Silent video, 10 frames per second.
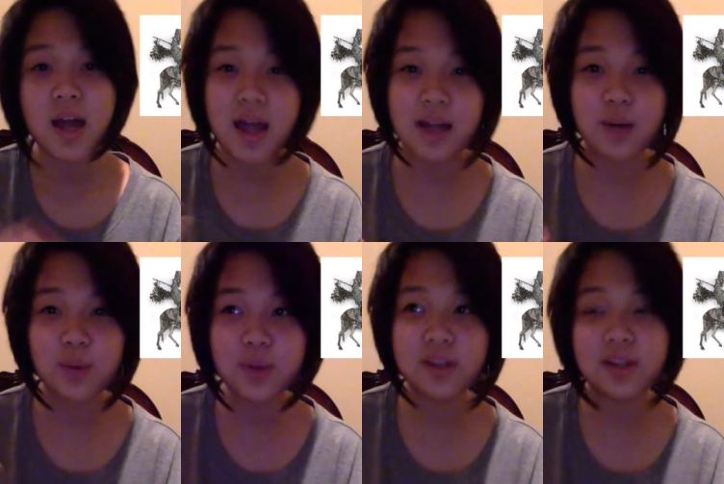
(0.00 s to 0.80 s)
and I
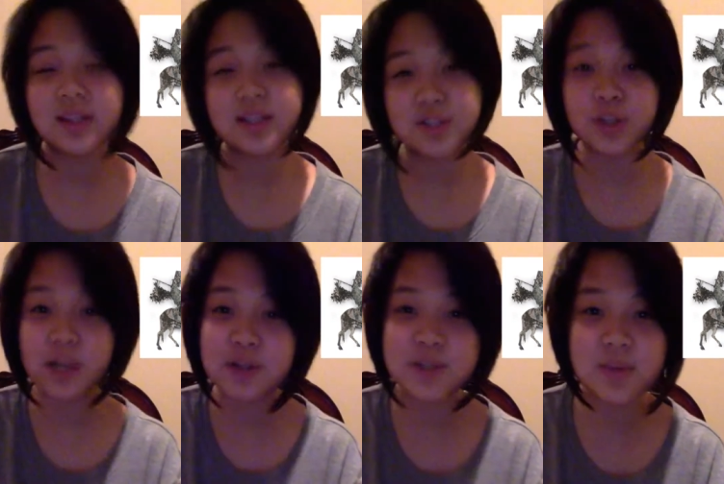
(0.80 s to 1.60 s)
really thought that stood
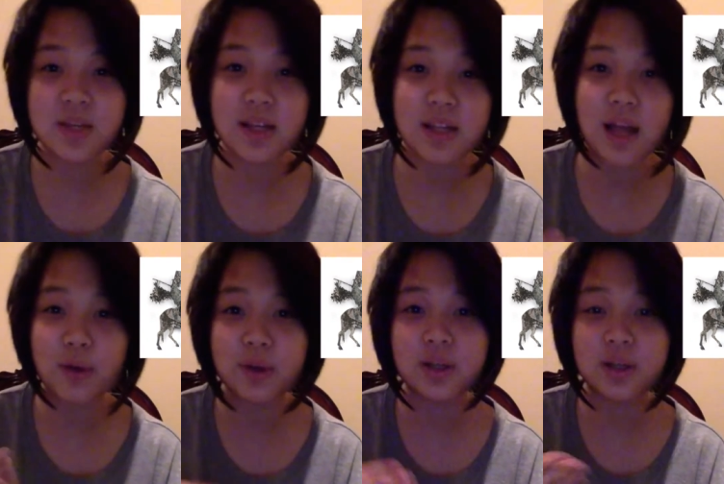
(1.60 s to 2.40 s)
out to me and
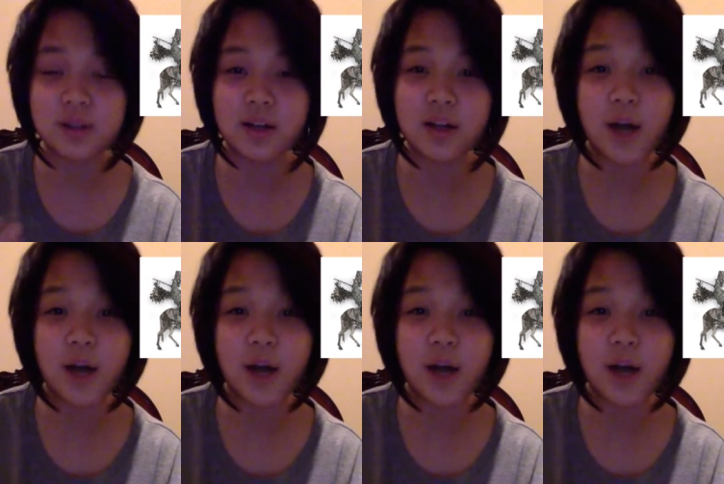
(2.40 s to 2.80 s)
how it could uh,